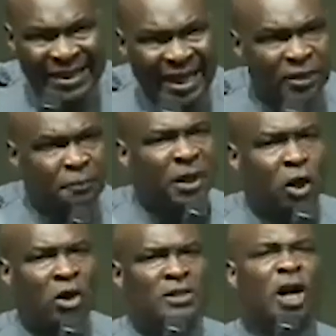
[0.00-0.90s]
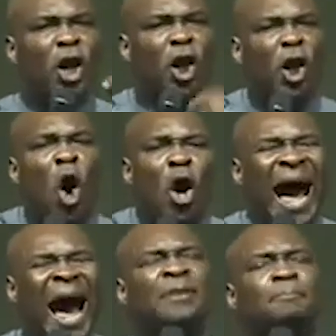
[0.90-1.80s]
said, it's because the
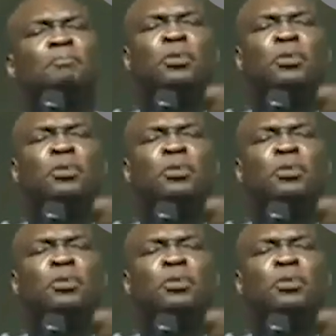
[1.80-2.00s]
Lord had